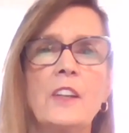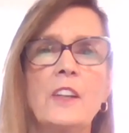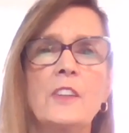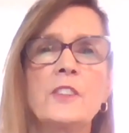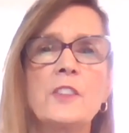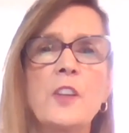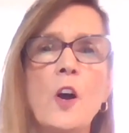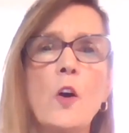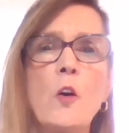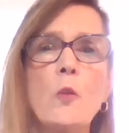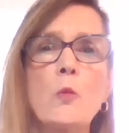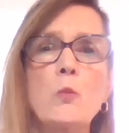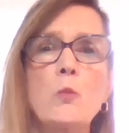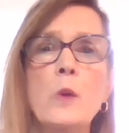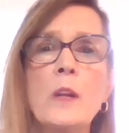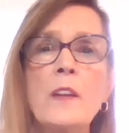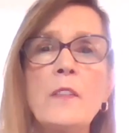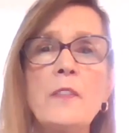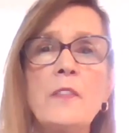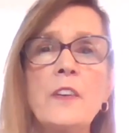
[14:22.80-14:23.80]
So
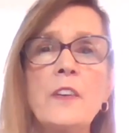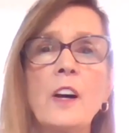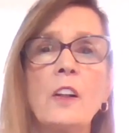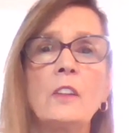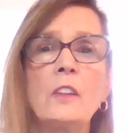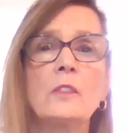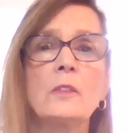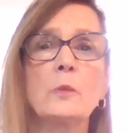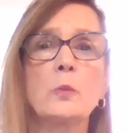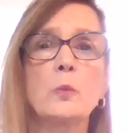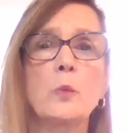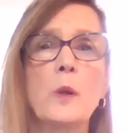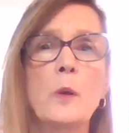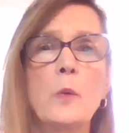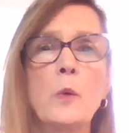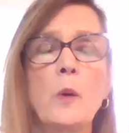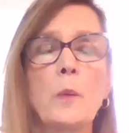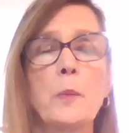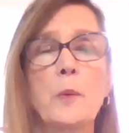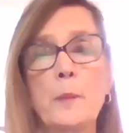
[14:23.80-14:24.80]
we felt we
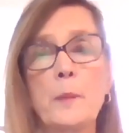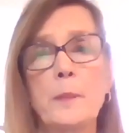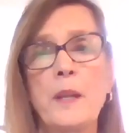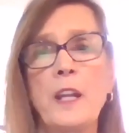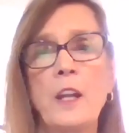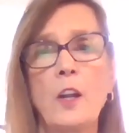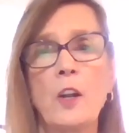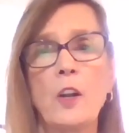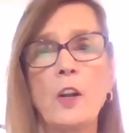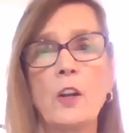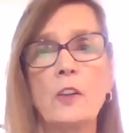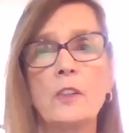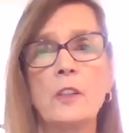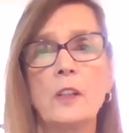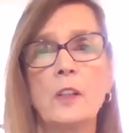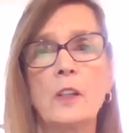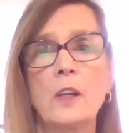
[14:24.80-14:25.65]
were prepared.